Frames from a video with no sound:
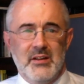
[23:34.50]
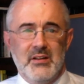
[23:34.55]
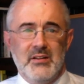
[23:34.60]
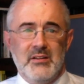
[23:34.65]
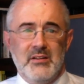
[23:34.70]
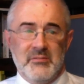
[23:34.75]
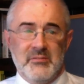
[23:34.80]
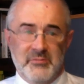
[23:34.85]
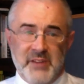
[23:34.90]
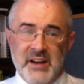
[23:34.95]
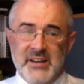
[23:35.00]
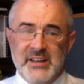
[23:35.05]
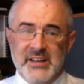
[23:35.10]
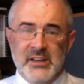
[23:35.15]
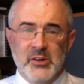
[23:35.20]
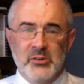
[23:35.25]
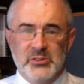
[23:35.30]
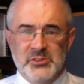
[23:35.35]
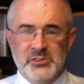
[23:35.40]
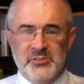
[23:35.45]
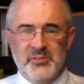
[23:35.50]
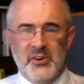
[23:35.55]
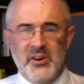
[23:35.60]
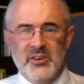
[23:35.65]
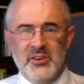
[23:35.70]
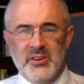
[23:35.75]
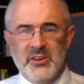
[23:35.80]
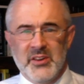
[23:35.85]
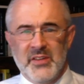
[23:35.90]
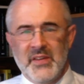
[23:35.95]
In fact, he goes
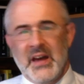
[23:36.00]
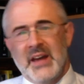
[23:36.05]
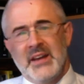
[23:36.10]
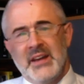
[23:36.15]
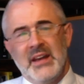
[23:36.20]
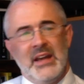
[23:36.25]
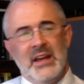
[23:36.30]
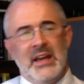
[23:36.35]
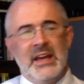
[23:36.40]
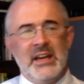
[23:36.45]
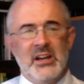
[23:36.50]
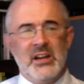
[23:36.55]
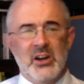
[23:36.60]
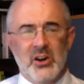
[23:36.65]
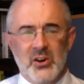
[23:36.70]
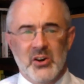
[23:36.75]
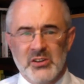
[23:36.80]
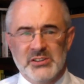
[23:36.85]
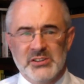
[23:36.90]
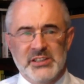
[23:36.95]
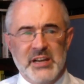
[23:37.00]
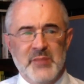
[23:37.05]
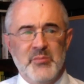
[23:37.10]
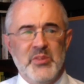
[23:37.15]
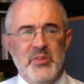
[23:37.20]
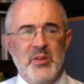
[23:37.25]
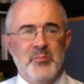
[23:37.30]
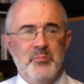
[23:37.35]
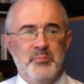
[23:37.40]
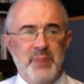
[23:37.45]
further than that. He calls him
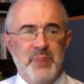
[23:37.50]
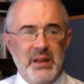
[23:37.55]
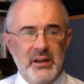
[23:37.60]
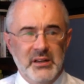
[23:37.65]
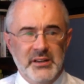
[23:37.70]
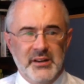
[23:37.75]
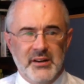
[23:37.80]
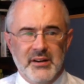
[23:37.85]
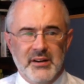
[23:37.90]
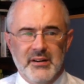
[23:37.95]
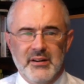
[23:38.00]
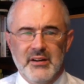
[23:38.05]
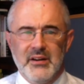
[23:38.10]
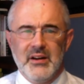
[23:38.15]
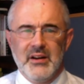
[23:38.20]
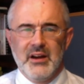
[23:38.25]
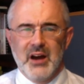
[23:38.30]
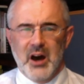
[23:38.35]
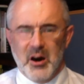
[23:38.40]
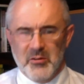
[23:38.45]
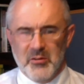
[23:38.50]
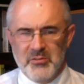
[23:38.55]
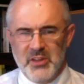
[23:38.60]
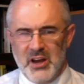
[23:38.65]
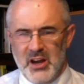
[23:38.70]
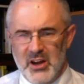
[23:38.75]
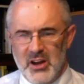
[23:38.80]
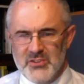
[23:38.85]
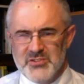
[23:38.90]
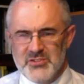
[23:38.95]
the builder of the
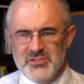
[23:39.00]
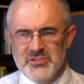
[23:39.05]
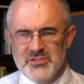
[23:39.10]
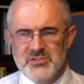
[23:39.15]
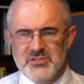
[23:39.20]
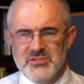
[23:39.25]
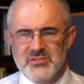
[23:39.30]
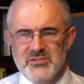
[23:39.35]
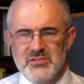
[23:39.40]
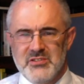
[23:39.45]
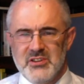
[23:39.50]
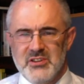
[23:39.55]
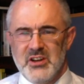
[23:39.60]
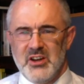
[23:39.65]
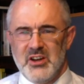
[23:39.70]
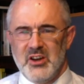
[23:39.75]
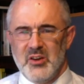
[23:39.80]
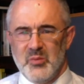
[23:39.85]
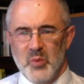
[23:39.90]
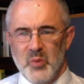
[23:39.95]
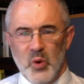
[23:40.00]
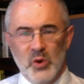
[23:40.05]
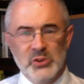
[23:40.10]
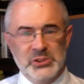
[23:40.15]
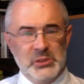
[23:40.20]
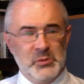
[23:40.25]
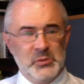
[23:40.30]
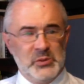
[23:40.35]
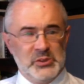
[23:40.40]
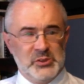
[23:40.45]
house.
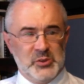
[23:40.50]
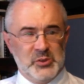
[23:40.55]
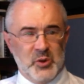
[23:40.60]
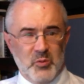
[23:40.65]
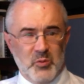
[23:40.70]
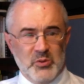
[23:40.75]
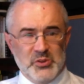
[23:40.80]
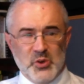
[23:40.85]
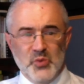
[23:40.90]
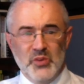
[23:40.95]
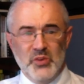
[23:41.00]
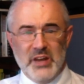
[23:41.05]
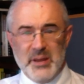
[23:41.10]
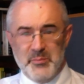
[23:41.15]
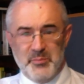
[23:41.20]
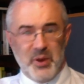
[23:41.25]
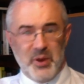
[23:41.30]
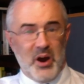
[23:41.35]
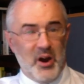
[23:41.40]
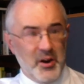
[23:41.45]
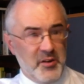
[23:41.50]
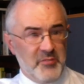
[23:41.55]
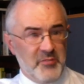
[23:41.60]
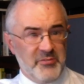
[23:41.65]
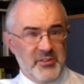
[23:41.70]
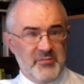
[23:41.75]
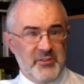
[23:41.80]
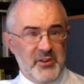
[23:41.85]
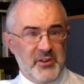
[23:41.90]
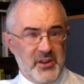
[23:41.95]
Moses was only part of
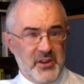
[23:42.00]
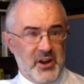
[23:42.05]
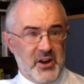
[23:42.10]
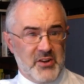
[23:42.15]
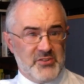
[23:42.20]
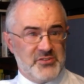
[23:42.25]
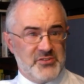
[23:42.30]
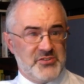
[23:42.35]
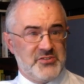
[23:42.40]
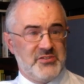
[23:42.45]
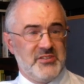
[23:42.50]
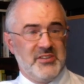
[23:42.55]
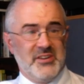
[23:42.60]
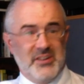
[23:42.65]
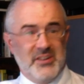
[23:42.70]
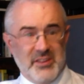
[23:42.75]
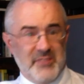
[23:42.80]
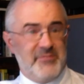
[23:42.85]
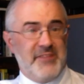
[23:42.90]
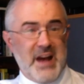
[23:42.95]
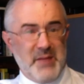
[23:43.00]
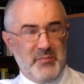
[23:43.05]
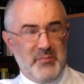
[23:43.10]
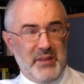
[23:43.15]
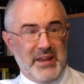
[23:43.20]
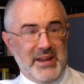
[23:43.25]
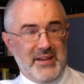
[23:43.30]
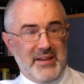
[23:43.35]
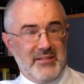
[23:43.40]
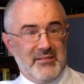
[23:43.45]
the house, the
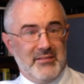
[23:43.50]
family.